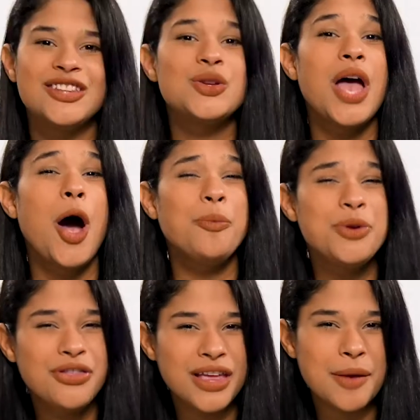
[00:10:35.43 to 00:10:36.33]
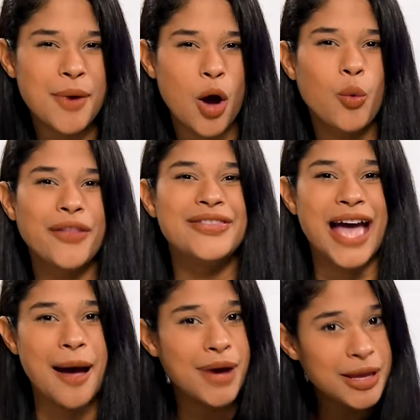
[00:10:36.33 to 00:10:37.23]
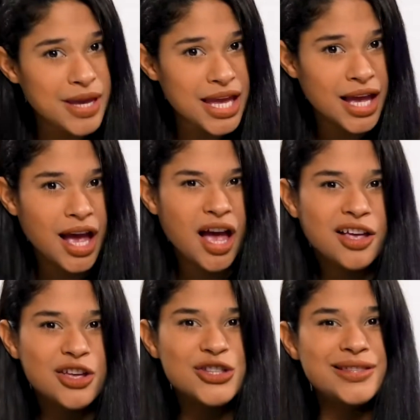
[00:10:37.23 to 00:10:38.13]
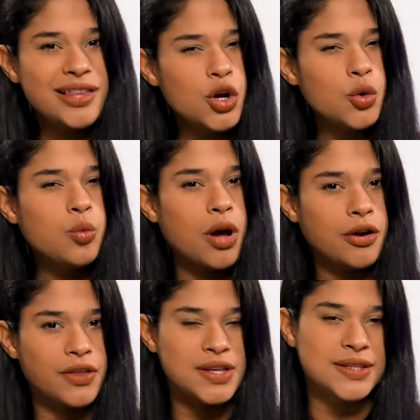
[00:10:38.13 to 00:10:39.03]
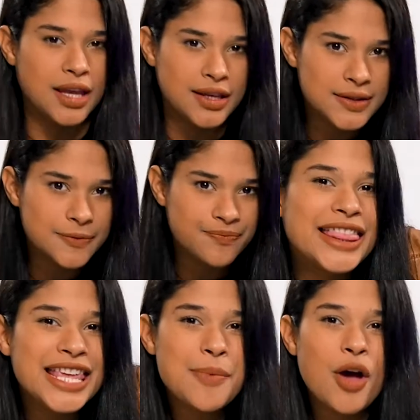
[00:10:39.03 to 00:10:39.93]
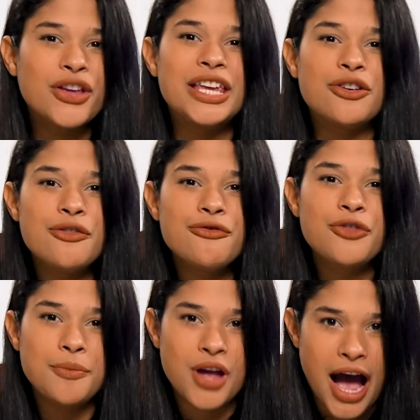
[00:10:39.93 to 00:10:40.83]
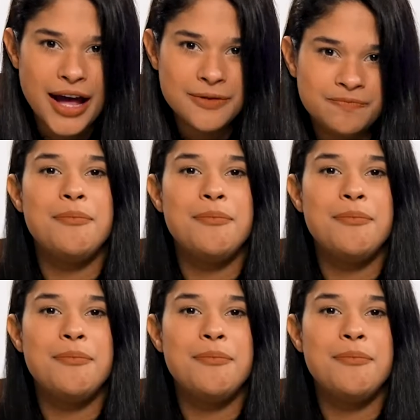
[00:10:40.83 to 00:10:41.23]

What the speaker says: To help you think about what that might be, consider one of these things. Think about hearing from God.